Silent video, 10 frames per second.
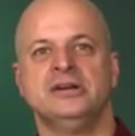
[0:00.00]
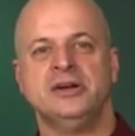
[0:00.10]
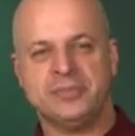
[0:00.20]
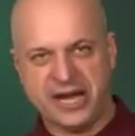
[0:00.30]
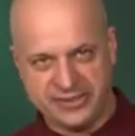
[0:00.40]

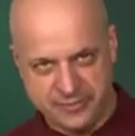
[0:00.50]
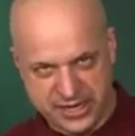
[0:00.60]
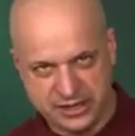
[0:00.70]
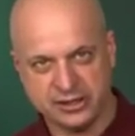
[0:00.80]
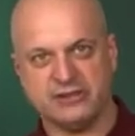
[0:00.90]
And by the
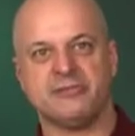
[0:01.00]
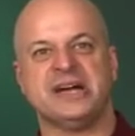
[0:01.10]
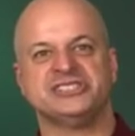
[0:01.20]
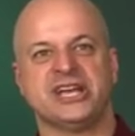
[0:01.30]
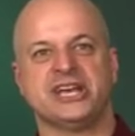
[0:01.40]
middle of my
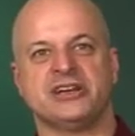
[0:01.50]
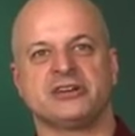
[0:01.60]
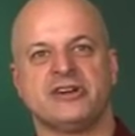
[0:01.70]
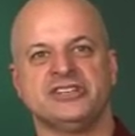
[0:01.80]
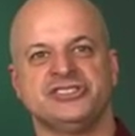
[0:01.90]
second year of
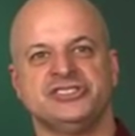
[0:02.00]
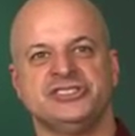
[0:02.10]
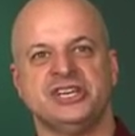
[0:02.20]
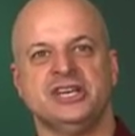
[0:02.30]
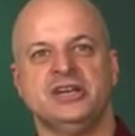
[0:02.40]

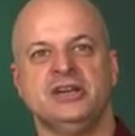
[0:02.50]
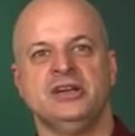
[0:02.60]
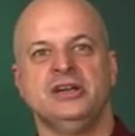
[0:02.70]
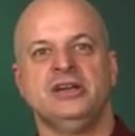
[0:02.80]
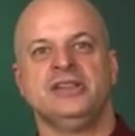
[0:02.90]
residency,
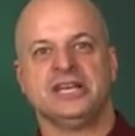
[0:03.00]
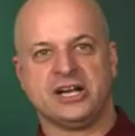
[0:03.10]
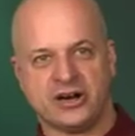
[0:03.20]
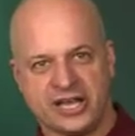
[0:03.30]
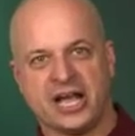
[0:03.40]
the
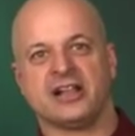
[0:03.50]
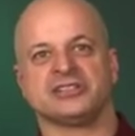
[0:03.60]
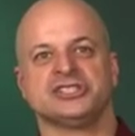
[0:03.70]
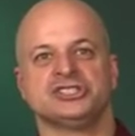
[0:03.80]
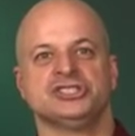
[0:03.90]

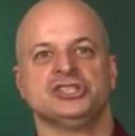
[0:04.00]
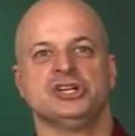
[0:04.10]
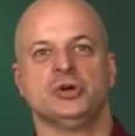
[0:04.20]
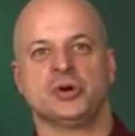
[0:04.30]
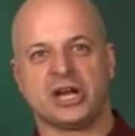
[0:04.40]
cardiologists
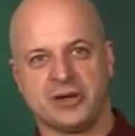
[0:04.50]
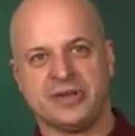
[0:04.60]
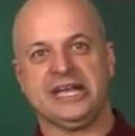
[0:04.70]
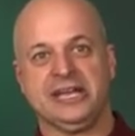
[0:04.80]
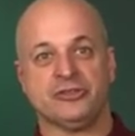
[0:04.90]
were
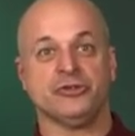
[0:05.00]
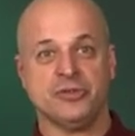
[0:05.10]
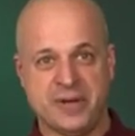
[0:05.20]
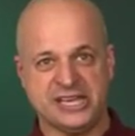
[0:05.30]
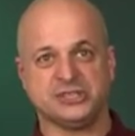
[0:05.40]
coming in through the
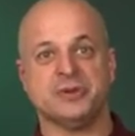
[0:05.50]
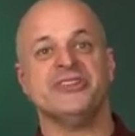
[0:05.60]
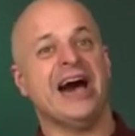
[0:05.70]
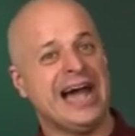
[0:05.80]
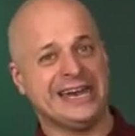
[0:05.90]
basement
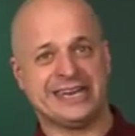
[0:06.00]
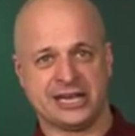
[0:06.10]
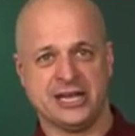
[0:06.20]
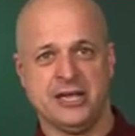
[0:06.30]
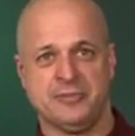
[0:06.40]
hiding
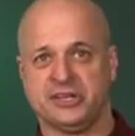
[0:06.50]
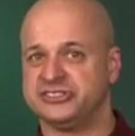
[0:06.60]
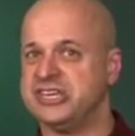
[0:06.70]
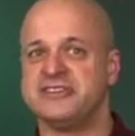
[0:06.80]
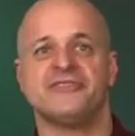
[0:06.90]
because
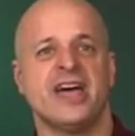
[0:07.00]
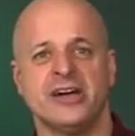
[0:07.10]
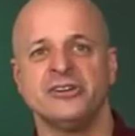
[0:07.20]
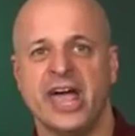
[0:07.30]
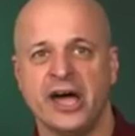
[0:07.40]
they'd
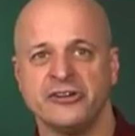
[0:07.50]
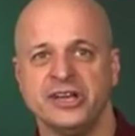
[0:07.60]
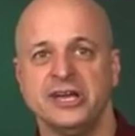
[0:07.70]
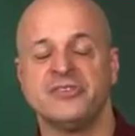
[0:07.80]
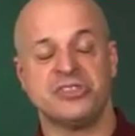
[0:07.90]
found out
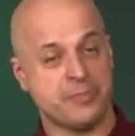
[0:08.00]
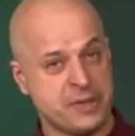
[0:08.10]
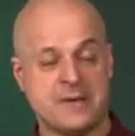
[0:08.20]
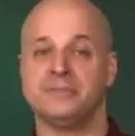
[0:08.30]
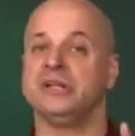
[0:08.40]
that the
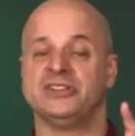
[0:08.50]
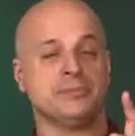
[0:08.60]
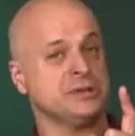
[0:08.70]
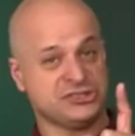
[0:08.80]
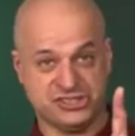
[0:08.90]
people in the
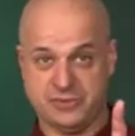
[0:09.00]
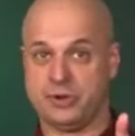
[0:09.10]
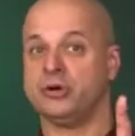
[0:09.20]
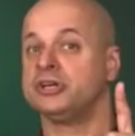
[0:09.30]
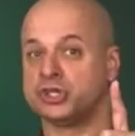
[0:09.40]

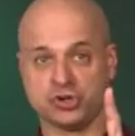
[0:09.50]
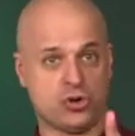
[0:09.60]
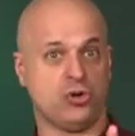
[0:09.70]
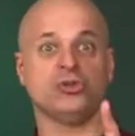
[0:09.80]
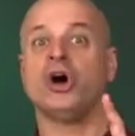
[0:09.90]

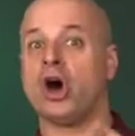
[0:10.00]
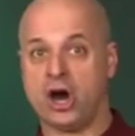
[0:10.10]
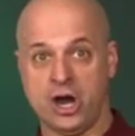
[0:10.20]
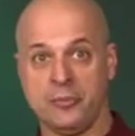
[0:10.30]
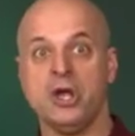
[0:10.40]
placebo-controlled
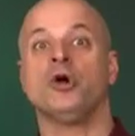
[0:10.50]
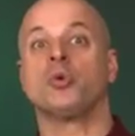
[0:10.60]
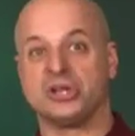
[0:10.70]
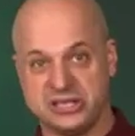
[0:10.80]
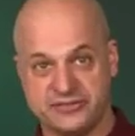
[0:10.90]
arm
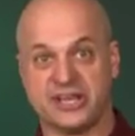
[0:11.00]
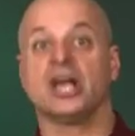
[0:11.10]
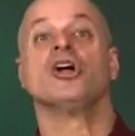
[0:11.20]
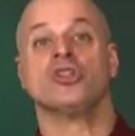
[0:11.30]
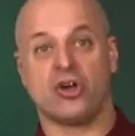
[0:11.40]
were living
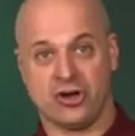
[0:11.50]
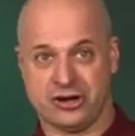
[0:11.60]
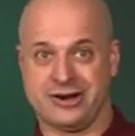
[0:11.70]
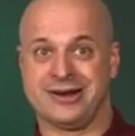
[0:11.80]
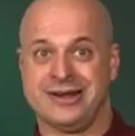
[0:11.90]

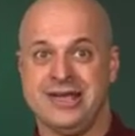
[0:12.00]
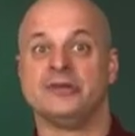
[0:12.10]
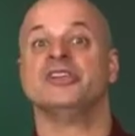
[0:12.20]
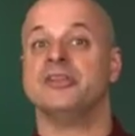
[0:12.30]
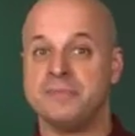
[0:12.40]
longer
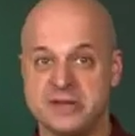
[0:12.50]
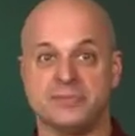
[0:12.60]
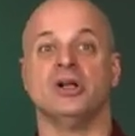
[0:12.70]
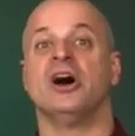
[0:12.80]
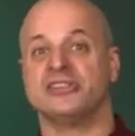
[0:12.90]
than the
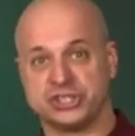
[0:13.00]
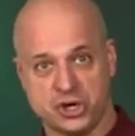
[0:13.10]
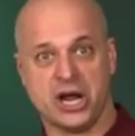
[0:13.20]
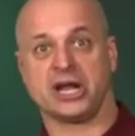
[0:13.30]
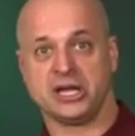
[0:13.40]
people on the
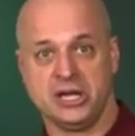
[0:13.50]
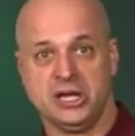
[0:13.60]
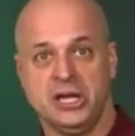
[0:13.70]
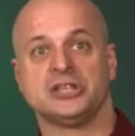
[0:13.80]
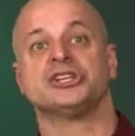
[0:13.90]
drug.
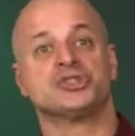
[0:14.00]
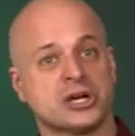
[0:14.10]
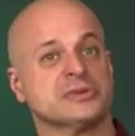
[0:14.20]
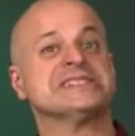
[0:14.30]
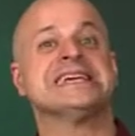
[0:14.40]
The
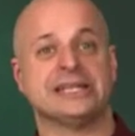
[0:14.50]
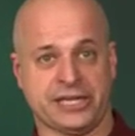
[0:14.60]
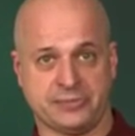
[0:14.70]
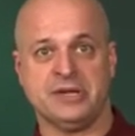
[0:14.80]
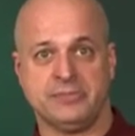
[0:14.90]
drug was killing
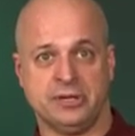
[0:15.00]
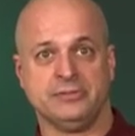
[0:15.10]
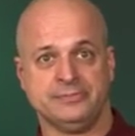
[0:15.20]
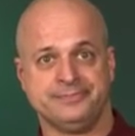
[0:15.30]
people.